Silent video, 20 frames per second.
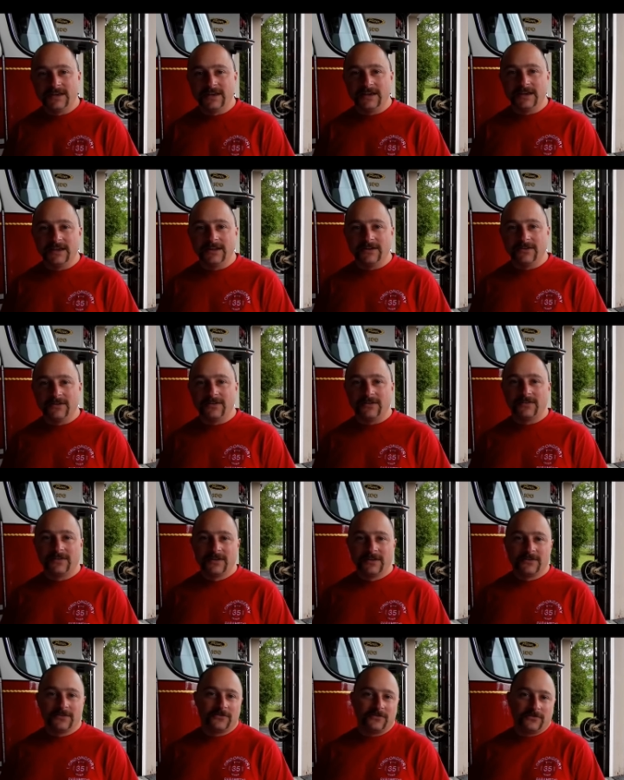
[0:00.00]

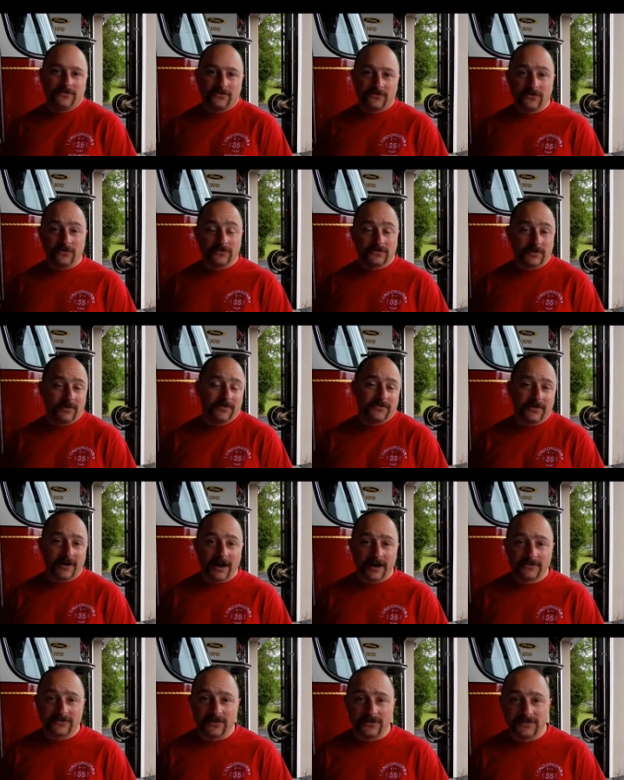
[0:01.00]
and show some of our
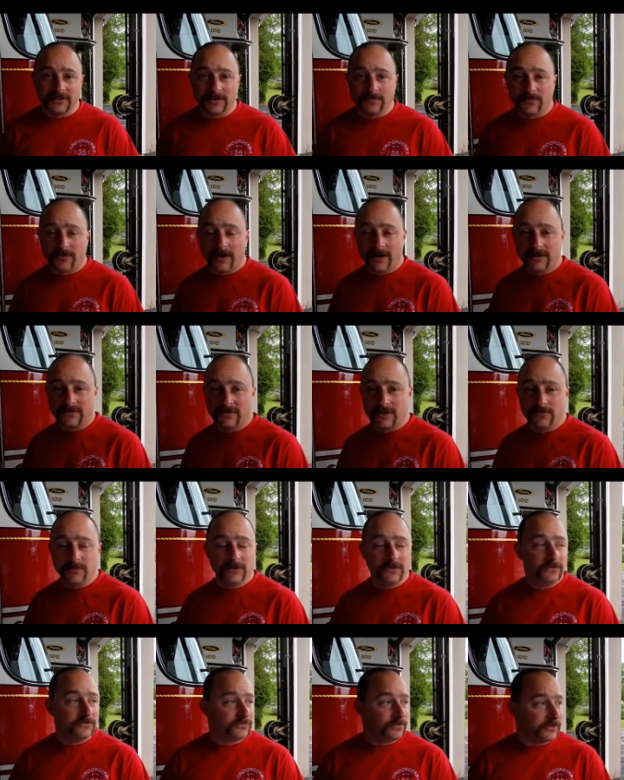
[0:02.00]
X R T products that
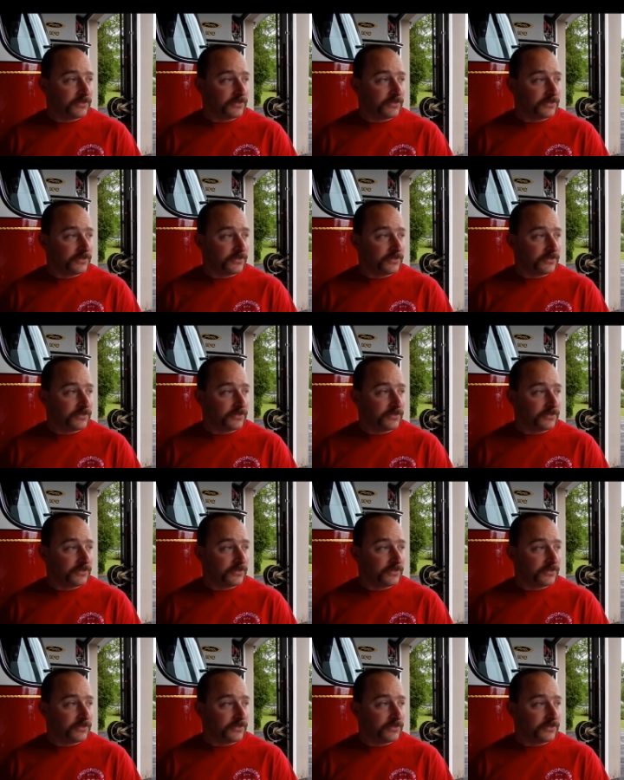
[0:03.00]
we use